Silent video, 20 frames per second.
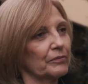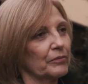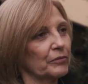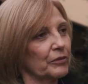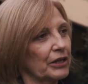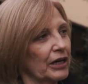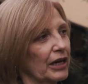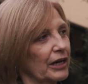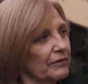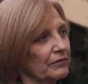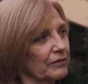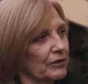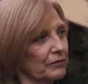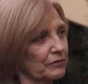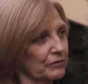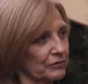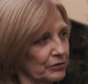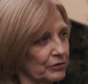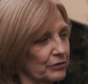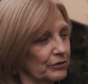We have a
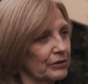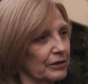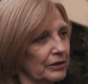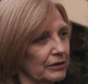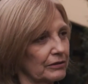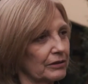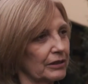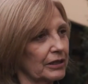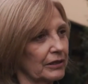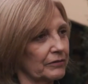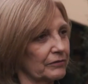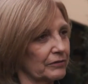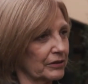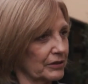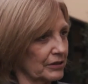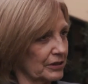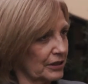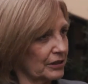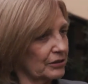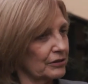few that have
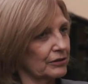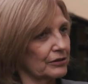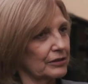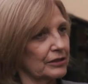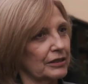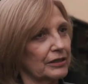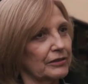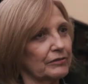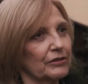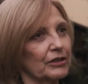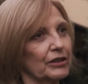continued to live